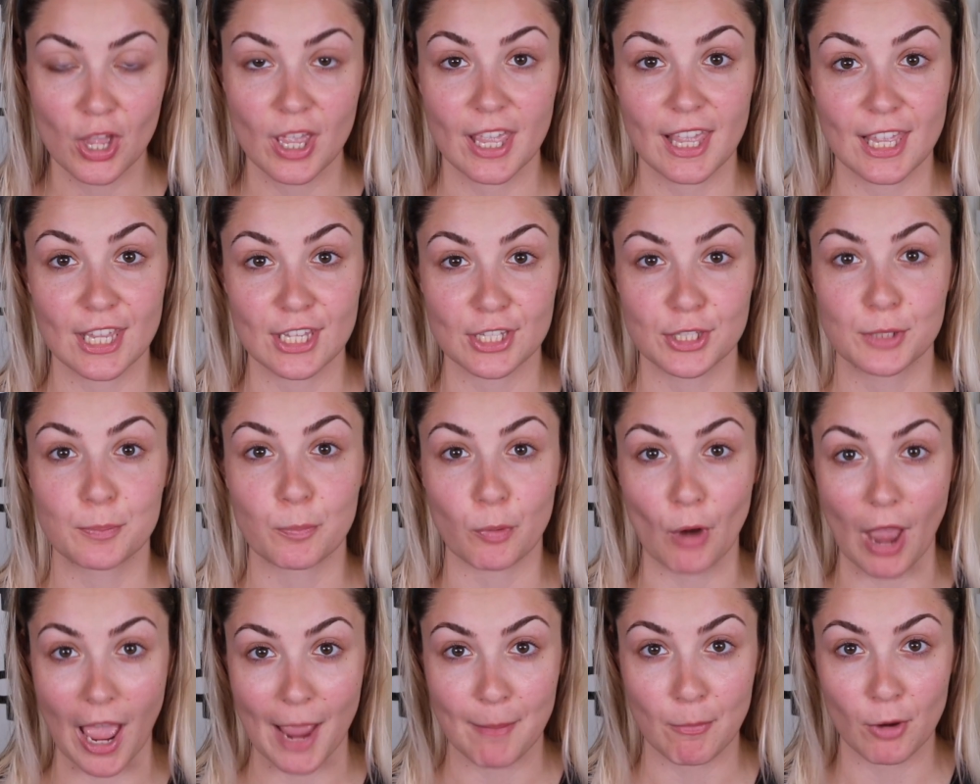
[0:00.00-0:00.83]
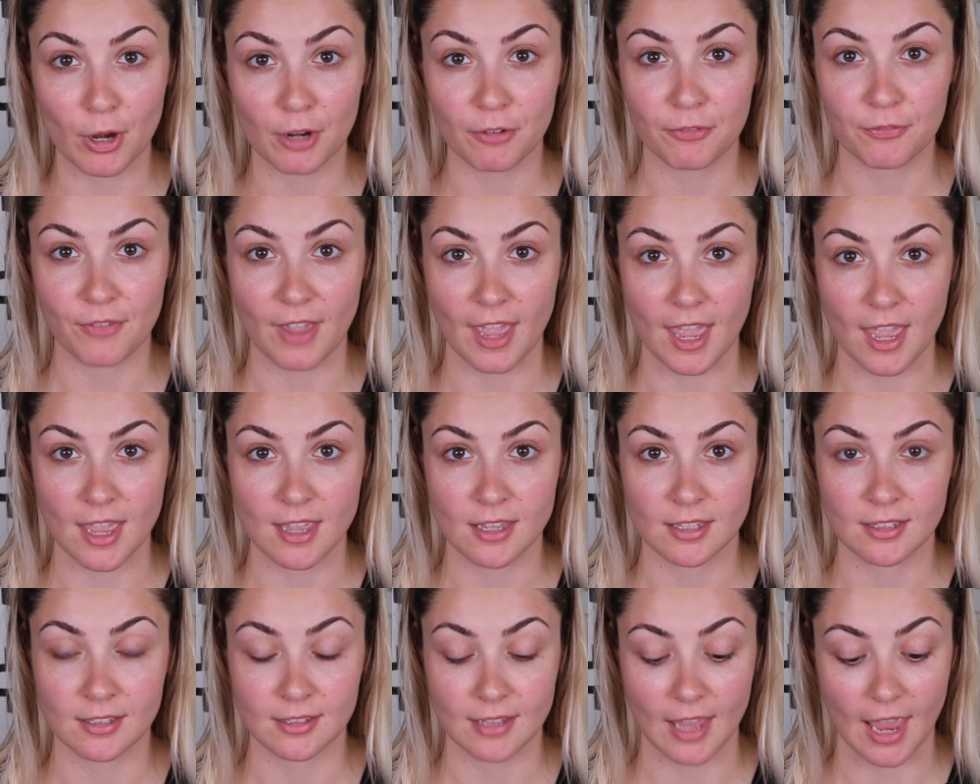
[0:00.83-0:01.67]
is prime our
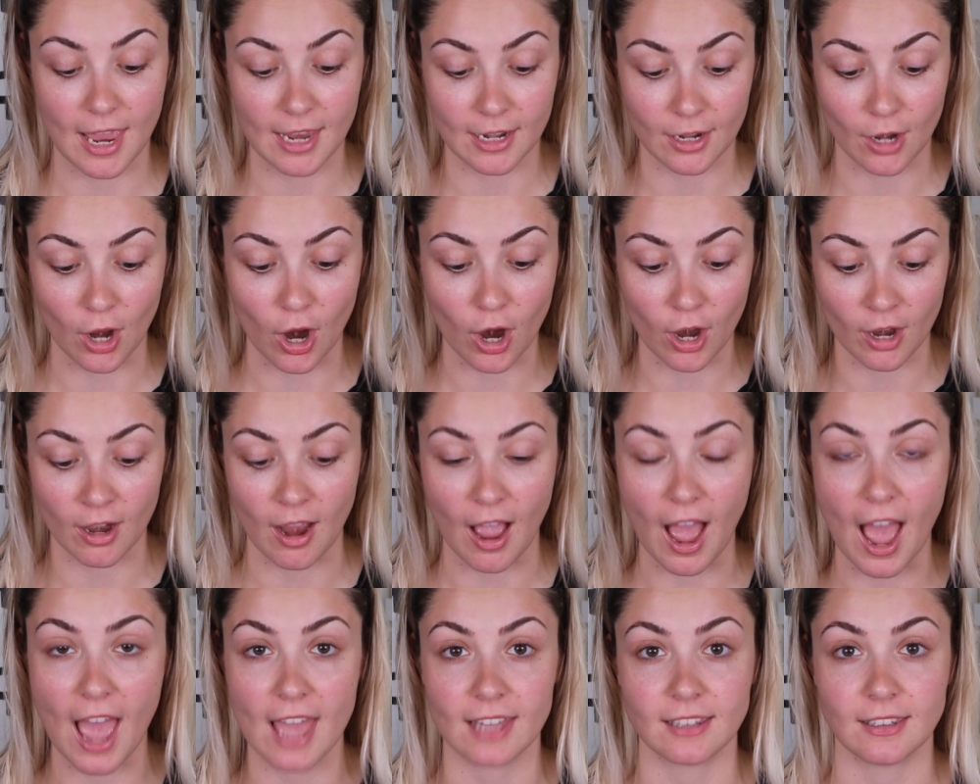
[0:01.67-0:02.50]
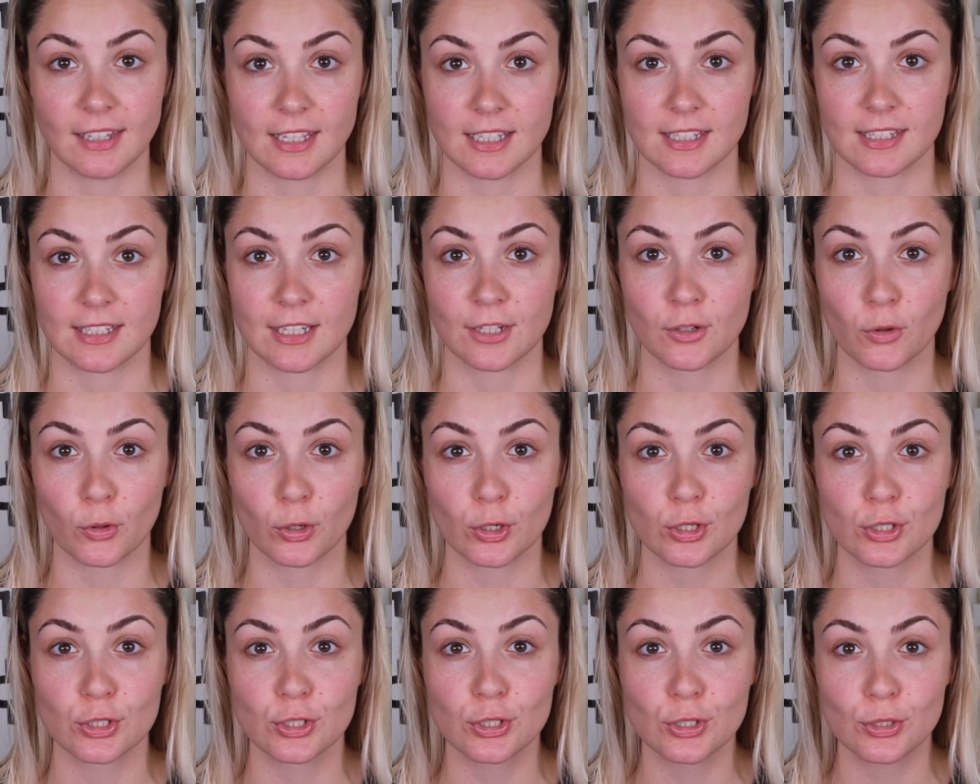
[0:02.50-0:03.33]
face and our eyelids in
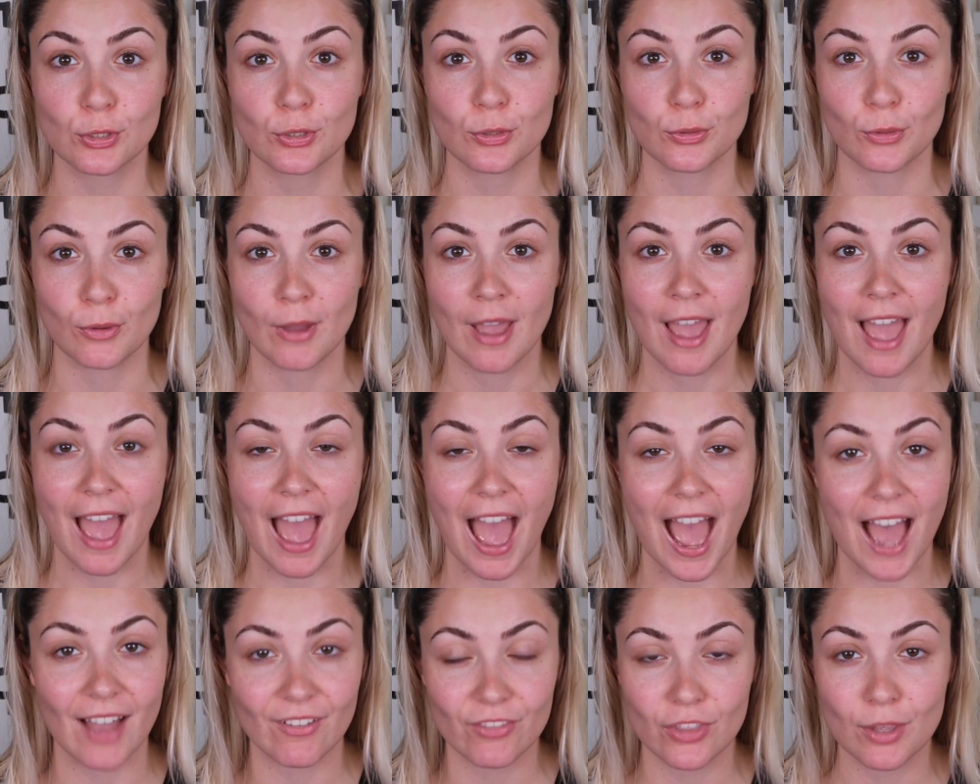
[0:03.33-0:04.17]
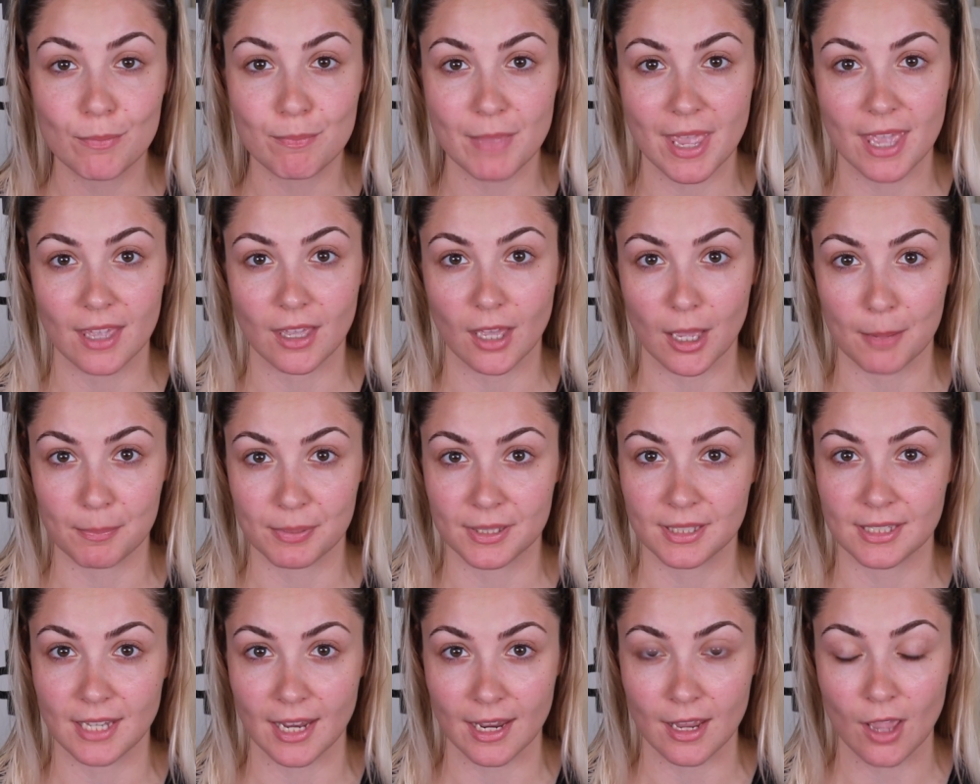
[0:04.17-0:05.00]
order to have the makeup
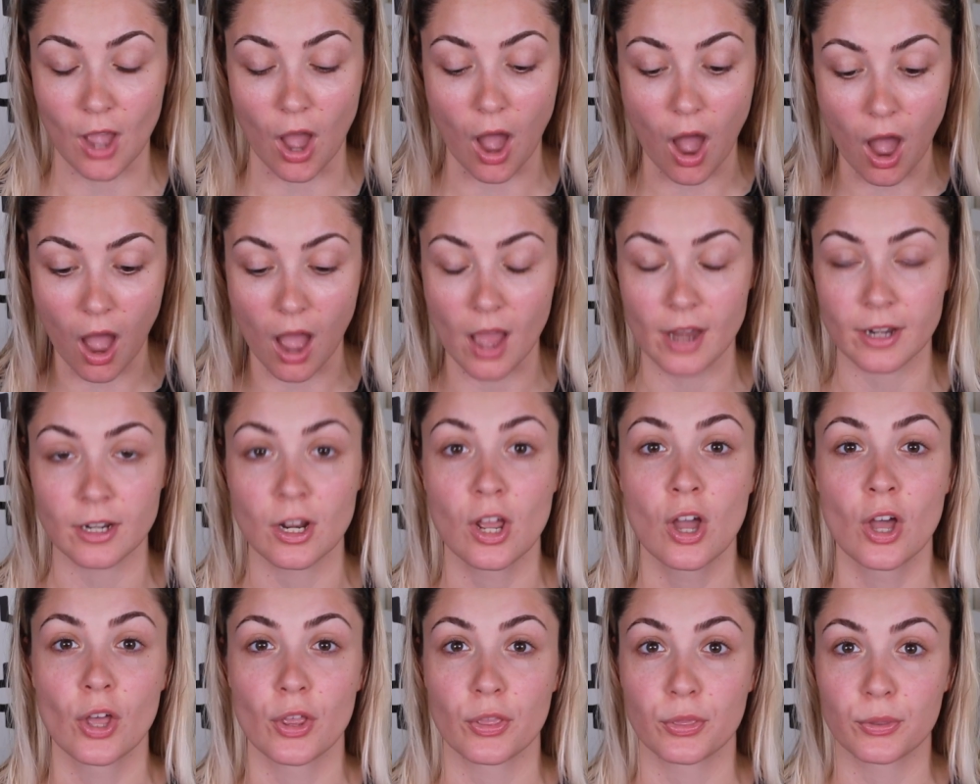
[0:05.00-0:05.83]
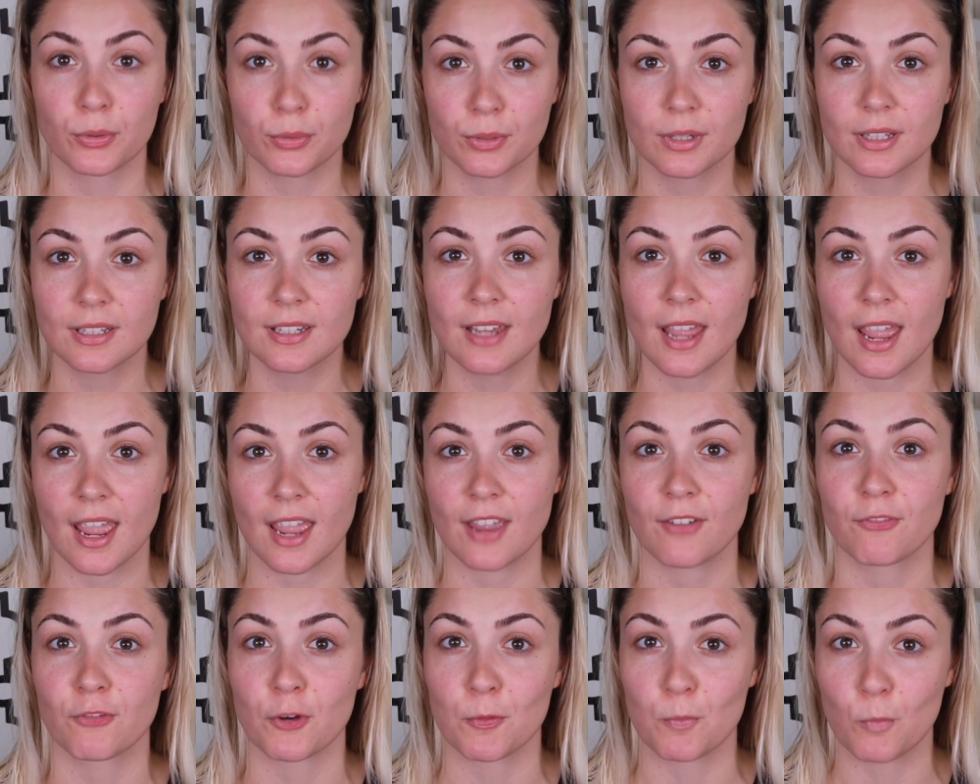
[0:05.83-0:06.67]
stay on through the
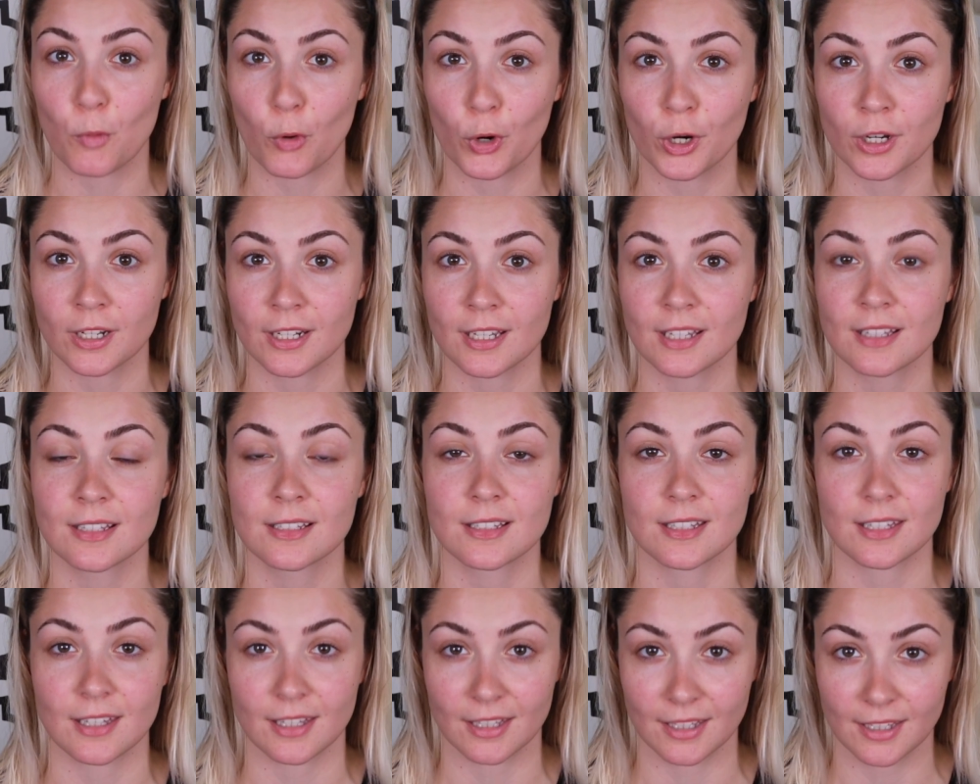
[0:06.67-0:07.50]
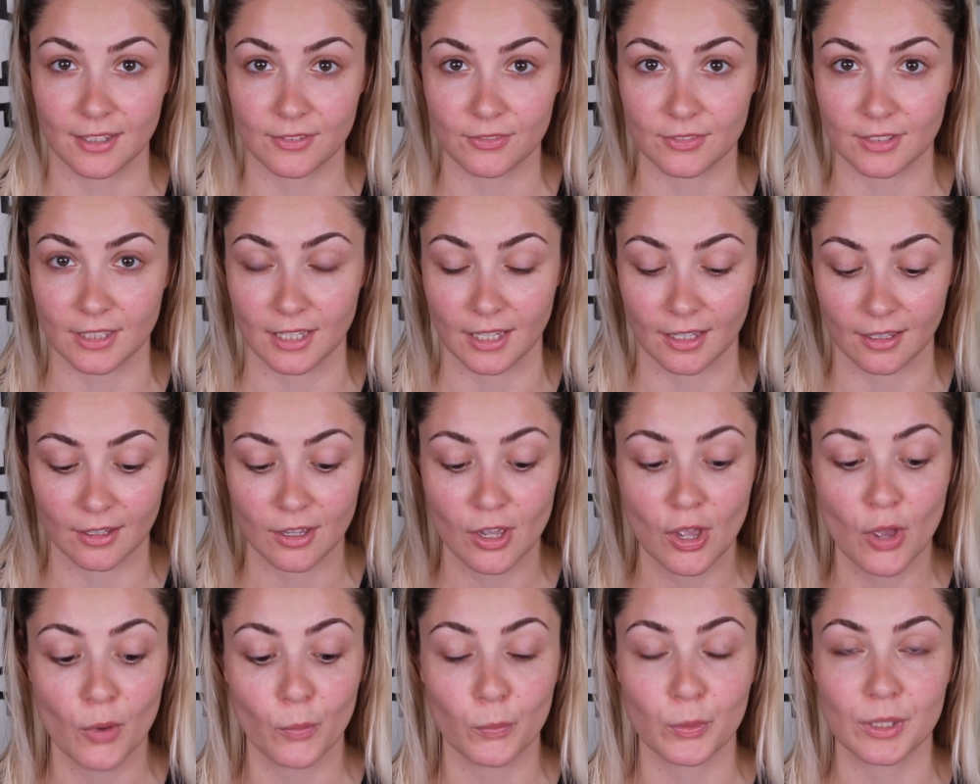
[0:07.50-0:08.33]
day from morning to evening.
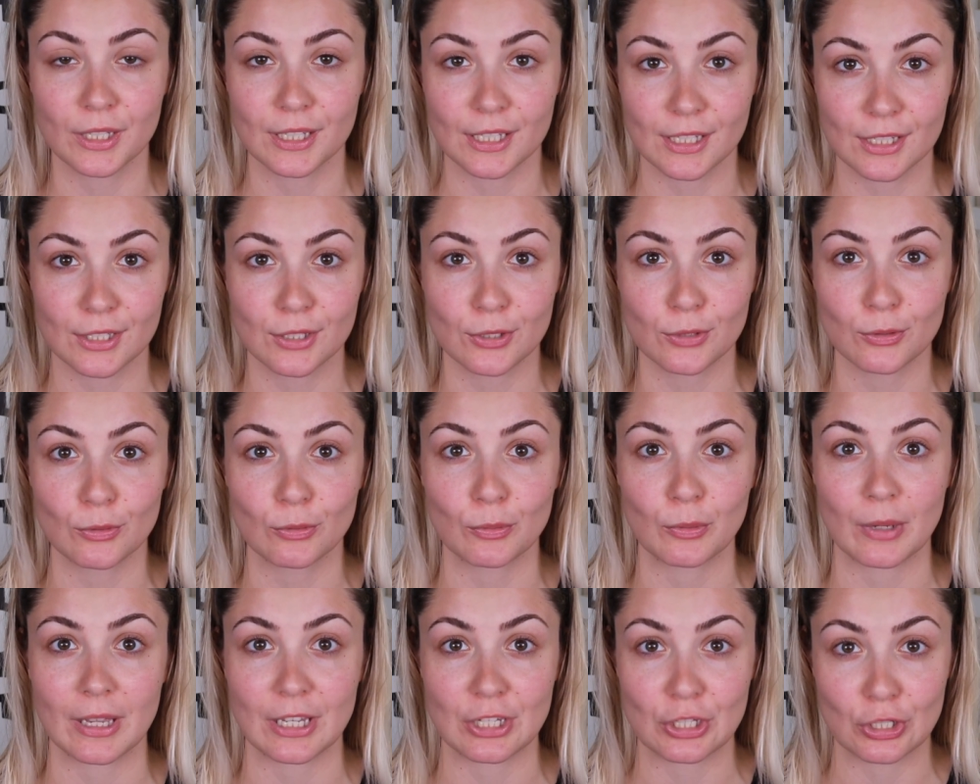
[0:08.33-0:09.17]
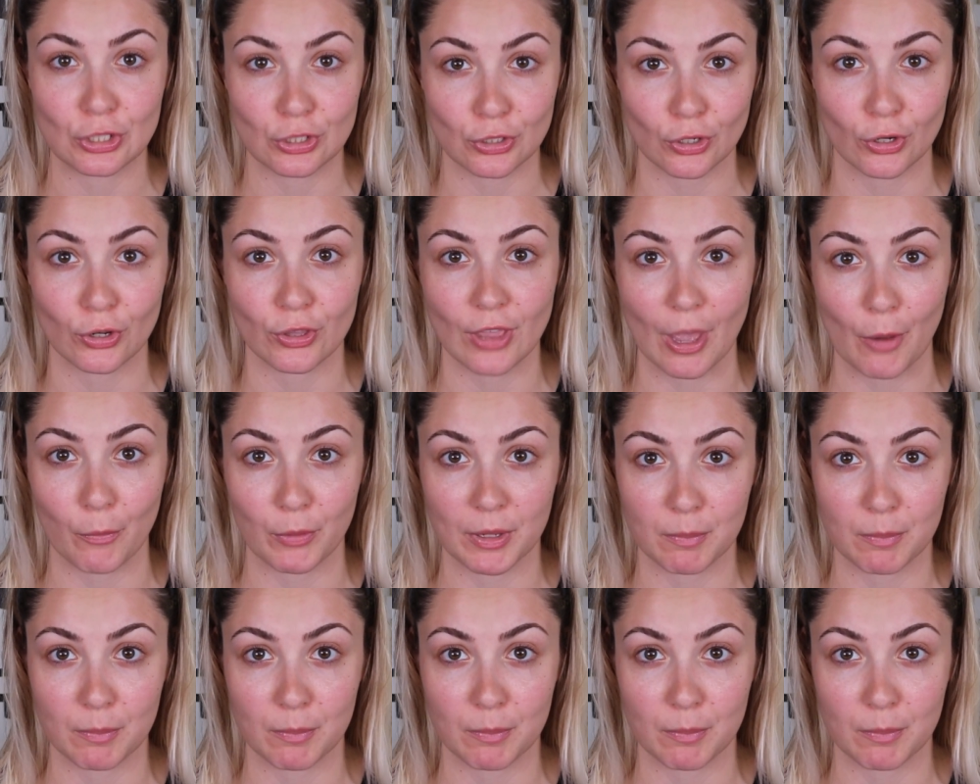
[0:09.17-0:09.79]
We need to ensure that